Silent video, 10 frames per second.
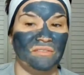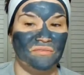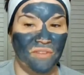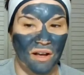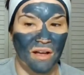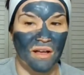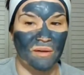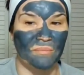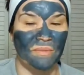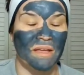
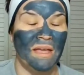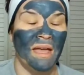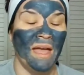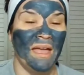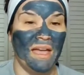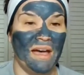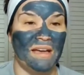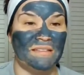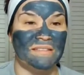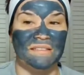from,
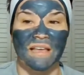and